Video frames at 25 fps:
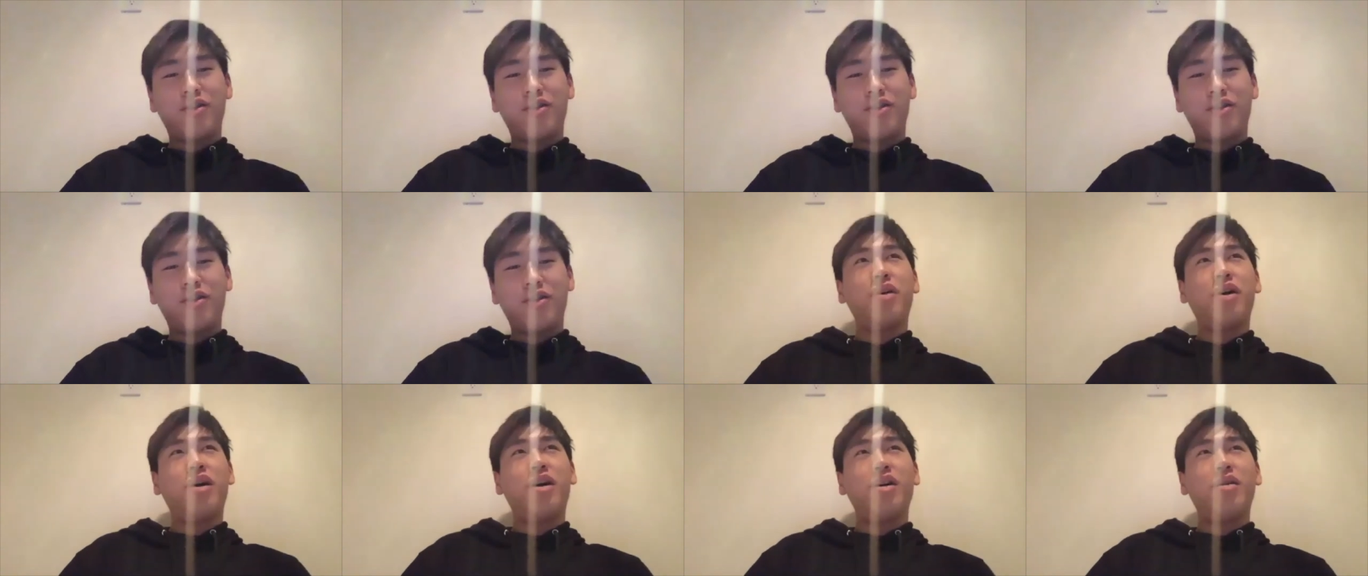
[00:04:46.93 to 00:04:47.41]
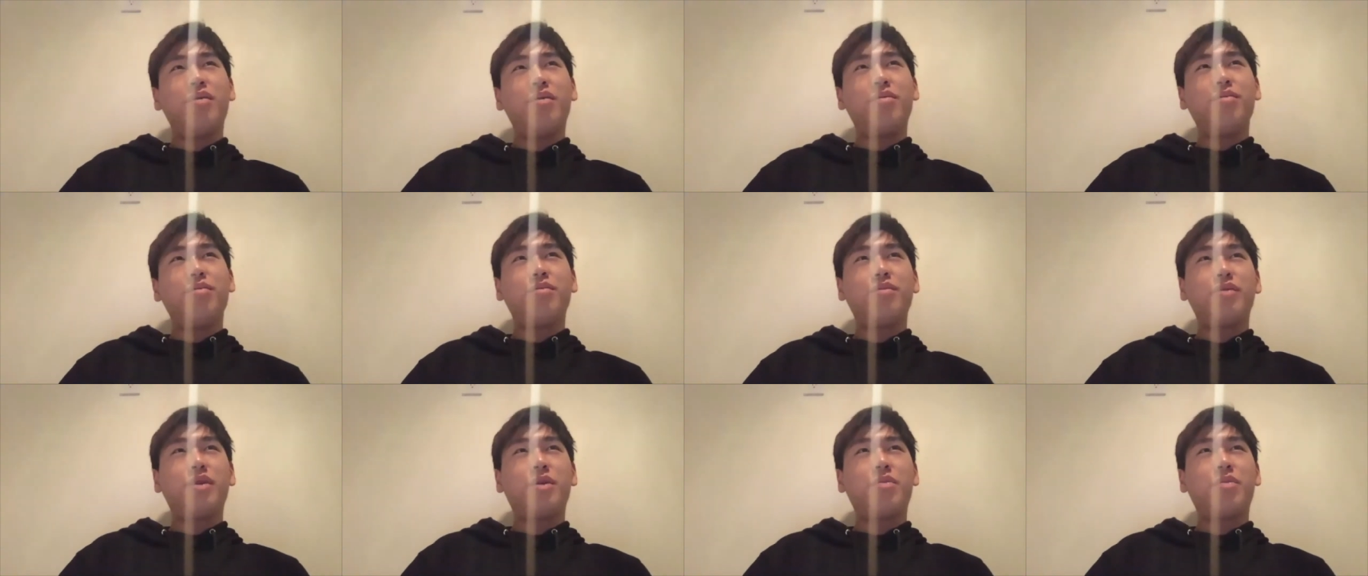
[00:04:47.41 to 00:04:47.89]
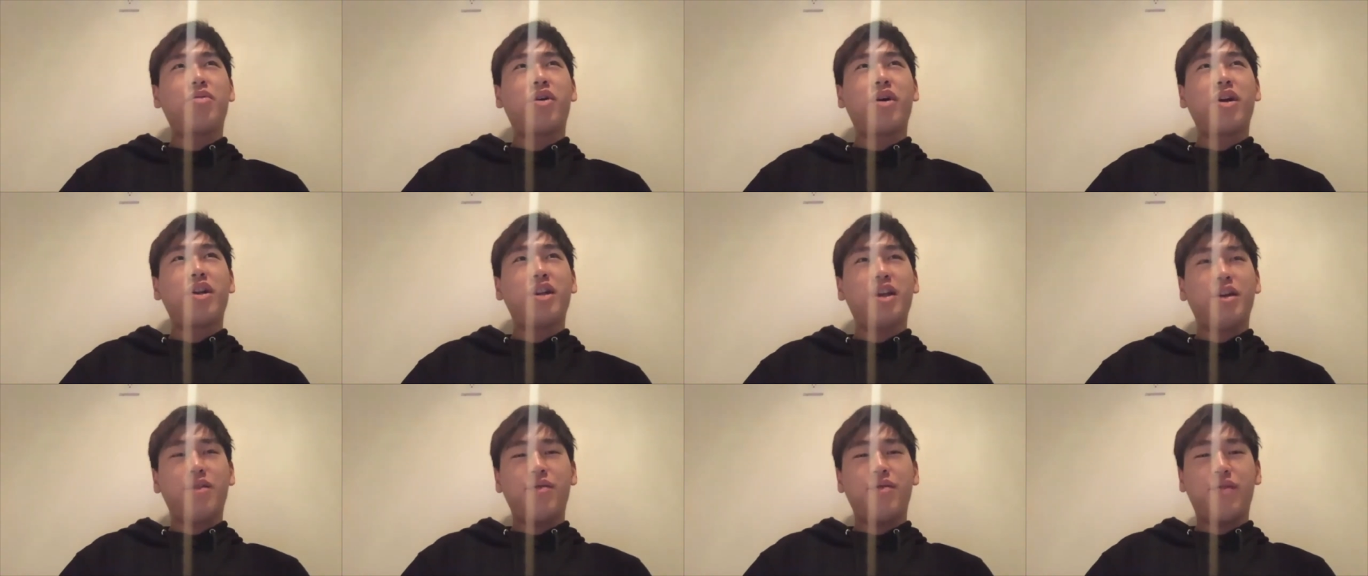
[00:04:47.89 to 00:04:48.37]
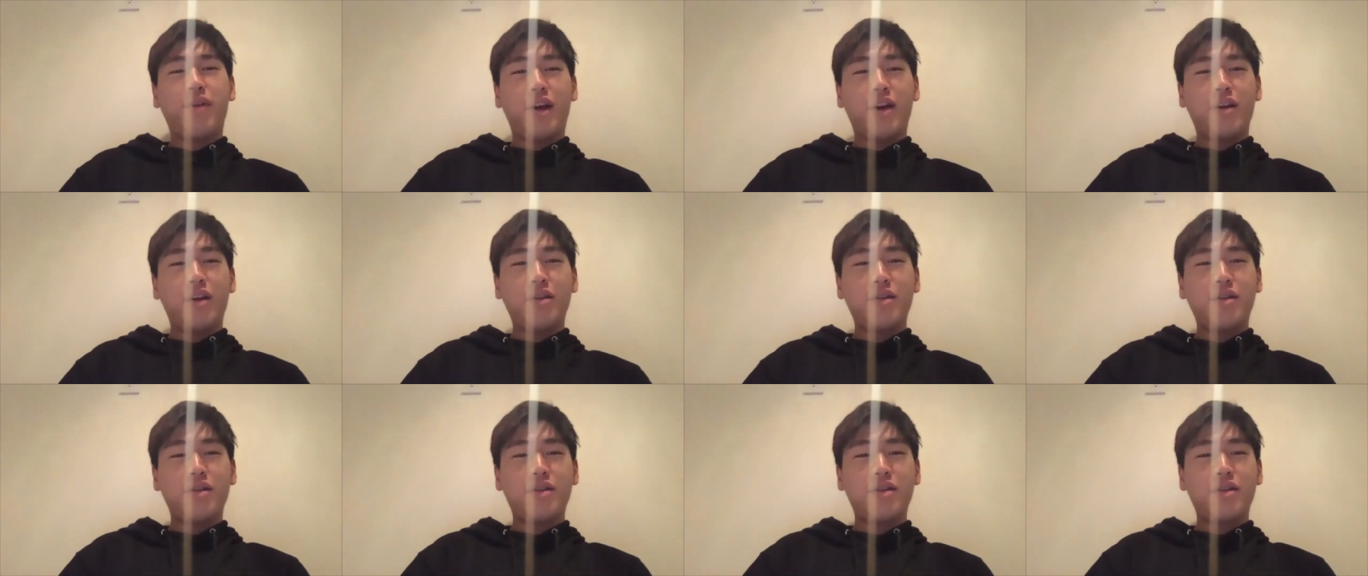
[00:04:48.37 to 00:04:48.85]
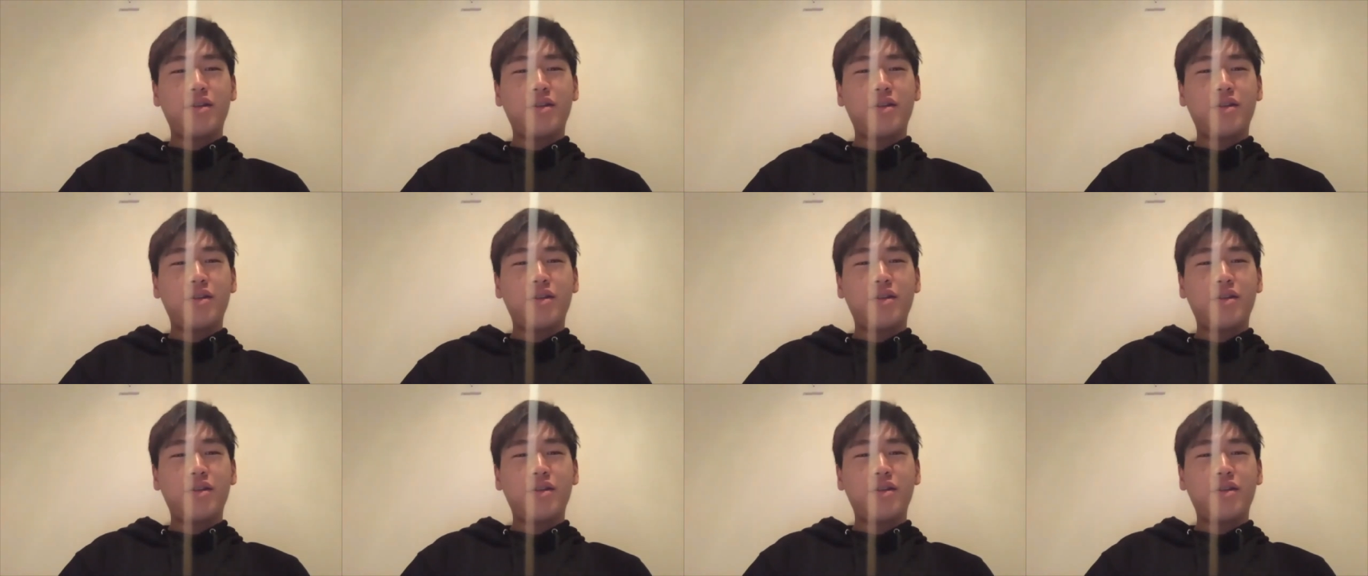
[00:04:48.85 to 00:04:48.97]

So um, you probably need fans.